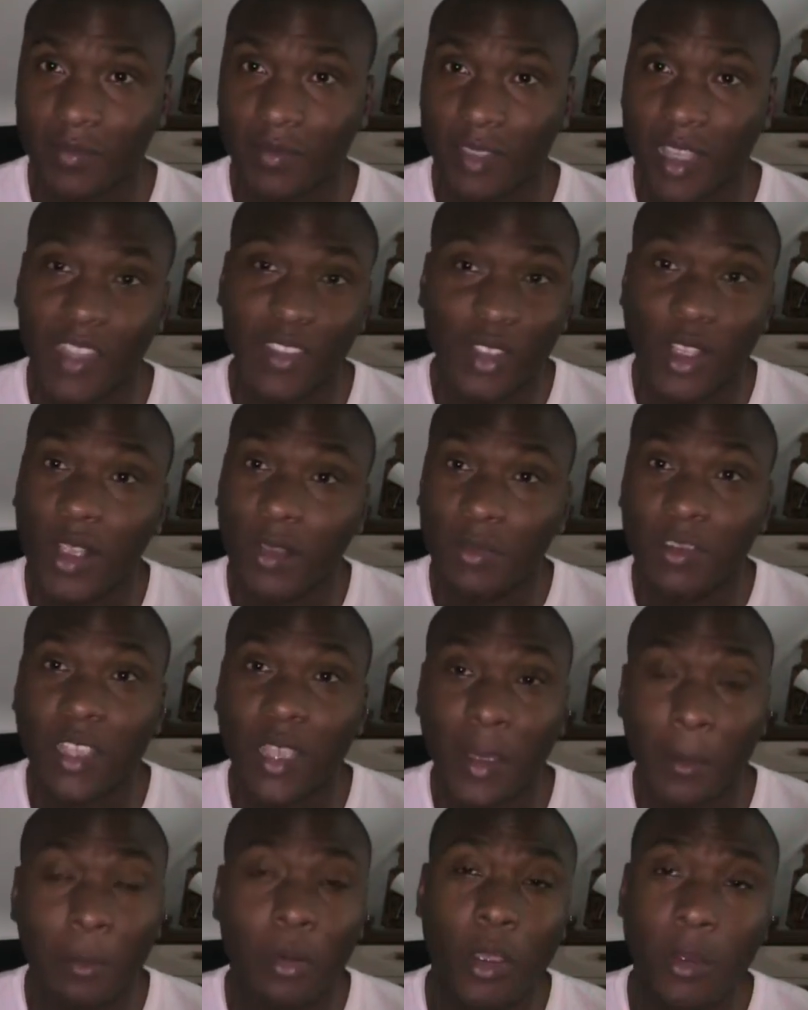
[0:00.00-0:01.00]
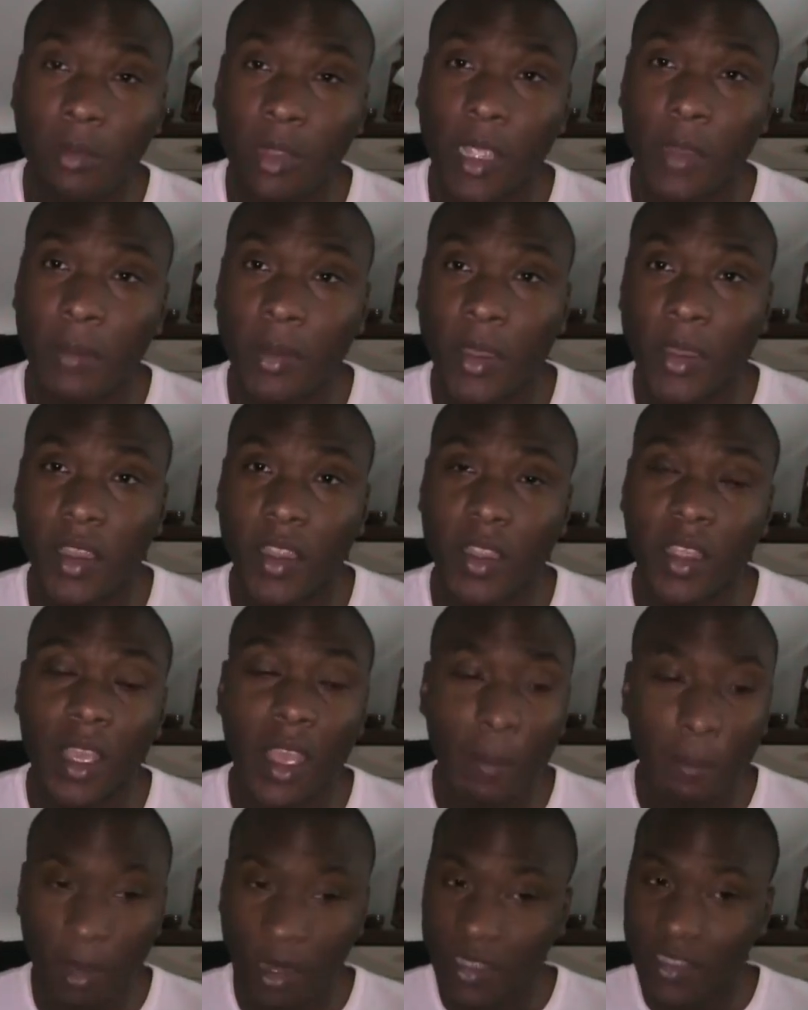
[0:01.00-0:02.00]
That's all I'm saying, point blank, period.
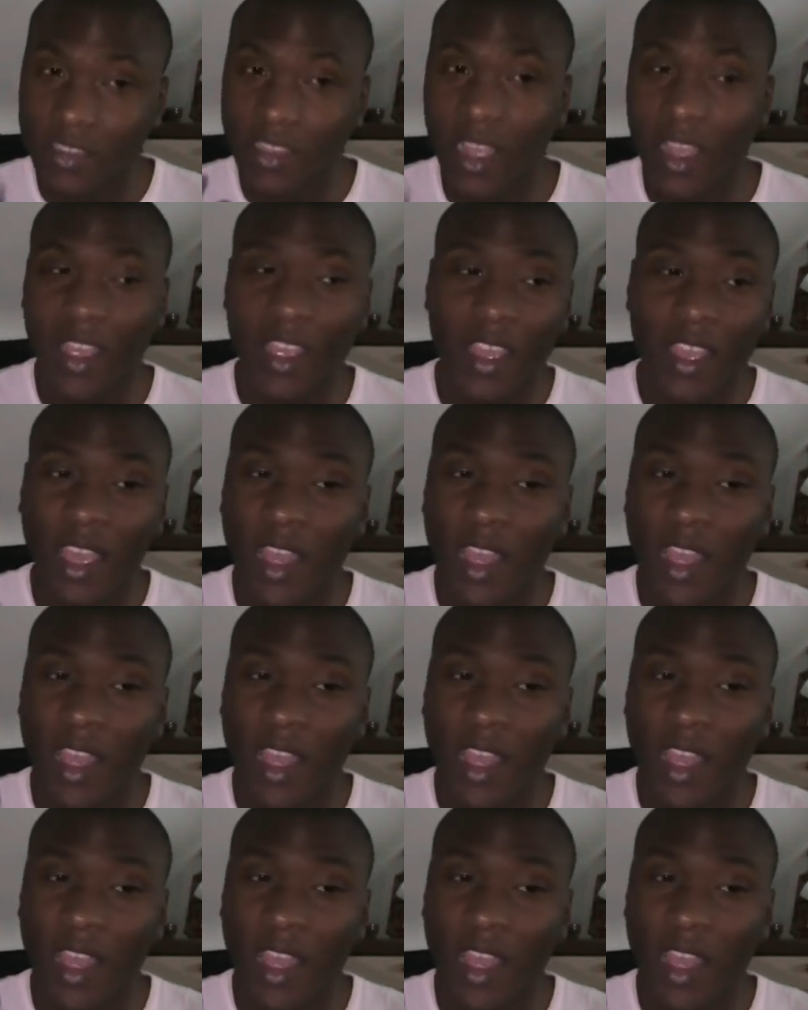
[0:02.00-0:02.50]
But it's not,